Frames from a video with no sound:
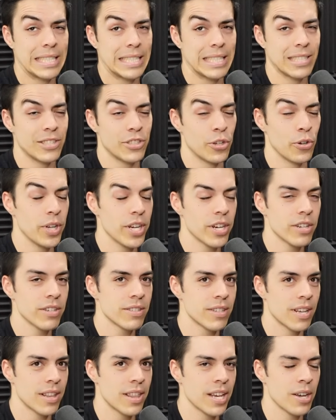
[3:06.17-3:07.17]
2
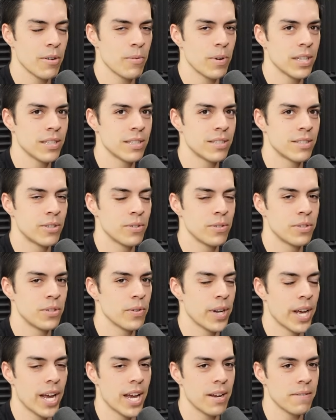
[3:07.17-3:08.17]
years, I think it was,
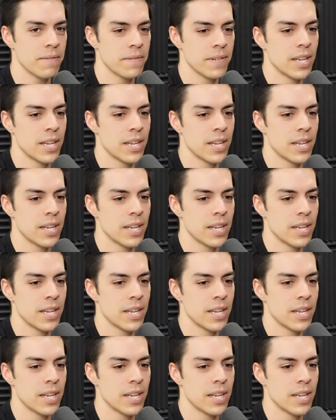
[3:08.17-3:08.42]
2.5.